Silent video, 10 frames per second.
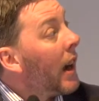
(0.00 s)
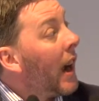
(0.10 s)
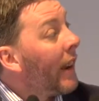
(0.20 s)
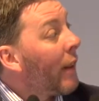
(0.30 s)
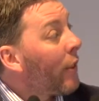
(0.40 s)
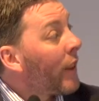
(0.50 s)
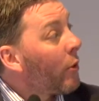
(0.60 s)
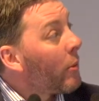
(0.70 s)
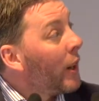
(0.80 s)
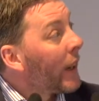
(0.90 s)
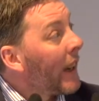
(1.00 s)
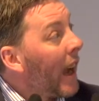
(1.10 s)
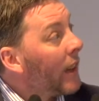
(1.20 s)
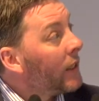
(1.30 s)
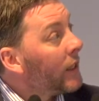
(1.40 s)
Another thing we've been looking
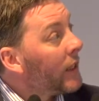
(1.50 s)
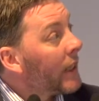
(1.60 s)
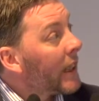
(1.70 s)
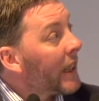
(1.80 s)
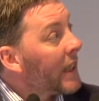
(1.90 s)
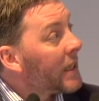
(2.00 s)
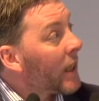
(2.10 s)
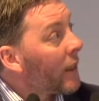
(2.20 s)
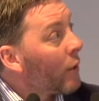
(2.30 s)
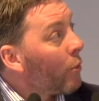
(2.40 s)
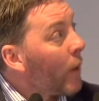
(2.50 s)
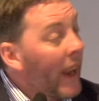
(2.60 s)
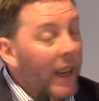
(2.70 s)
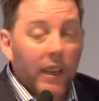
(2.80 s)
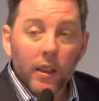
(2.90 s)
at is
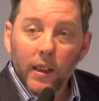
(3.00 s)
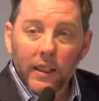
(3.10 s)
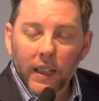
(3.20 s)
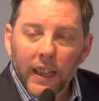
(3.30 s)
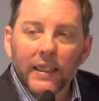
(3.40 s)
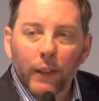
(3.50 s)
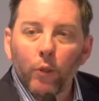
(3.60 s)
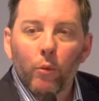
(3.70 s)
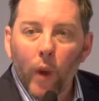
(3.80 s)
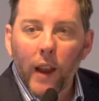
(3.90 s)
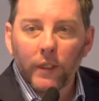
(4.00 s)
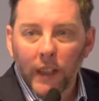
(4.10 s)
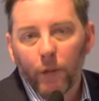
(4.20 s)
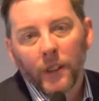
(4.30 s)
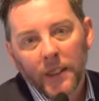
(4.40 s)
a different way of
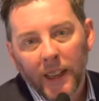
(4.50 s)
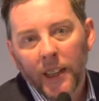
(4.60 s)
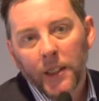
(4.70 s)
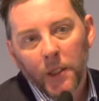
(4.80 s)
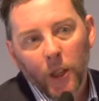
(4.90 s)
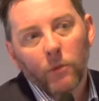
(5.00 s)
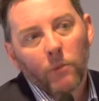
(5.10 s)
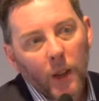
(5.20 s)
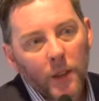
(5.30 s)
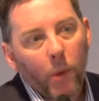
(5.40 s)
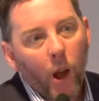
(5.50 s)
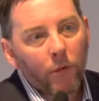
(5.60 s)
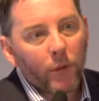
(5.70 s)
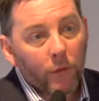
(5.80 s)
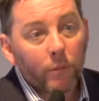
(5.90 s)
delivering the data to you as apart
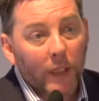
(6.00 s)
from